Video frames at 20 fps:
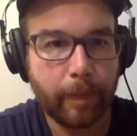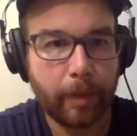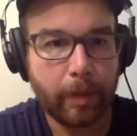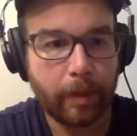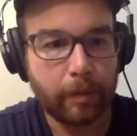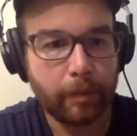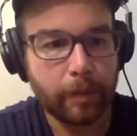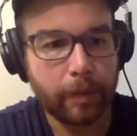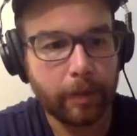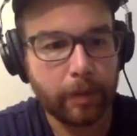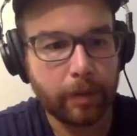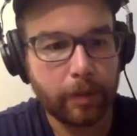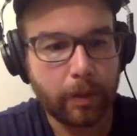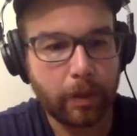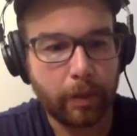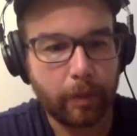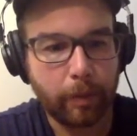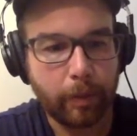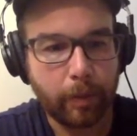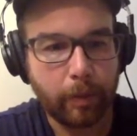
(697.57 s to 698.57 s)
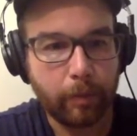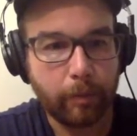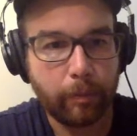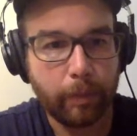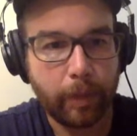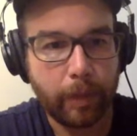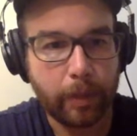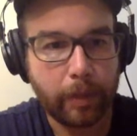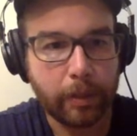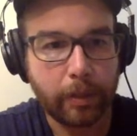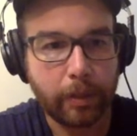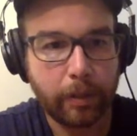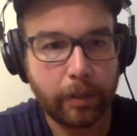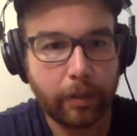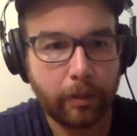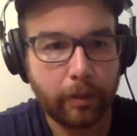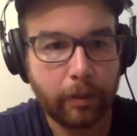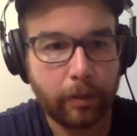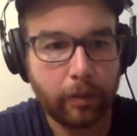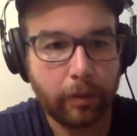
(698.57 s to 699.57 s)
I'm just copying and pasting
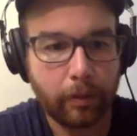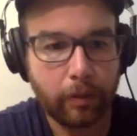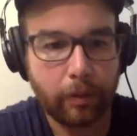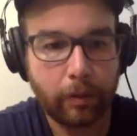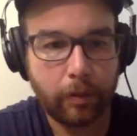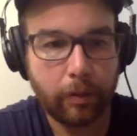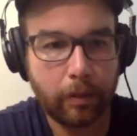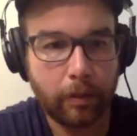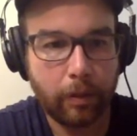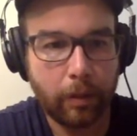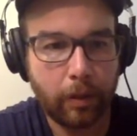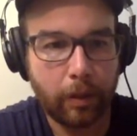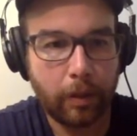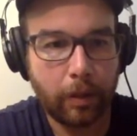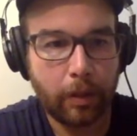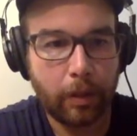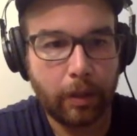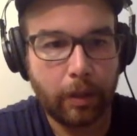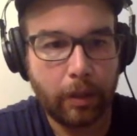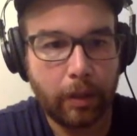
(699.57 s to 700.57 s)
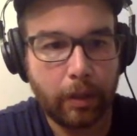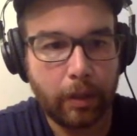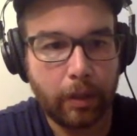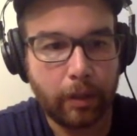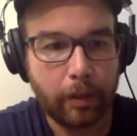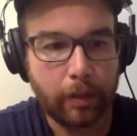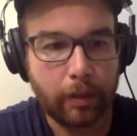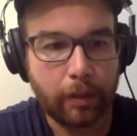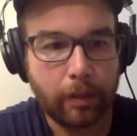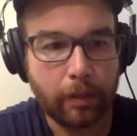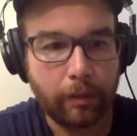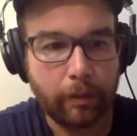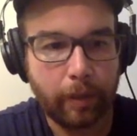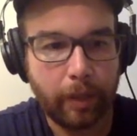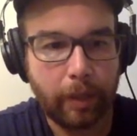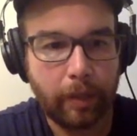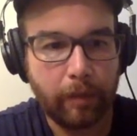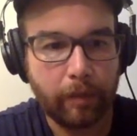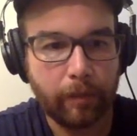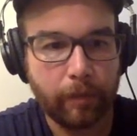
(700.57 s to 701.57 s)
here into the
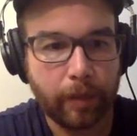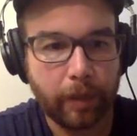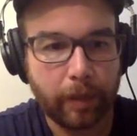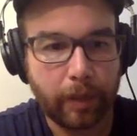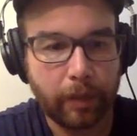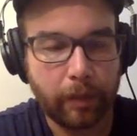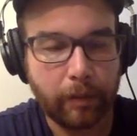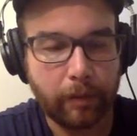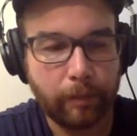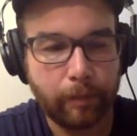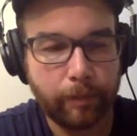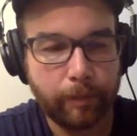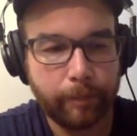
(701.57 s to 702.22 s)
main file.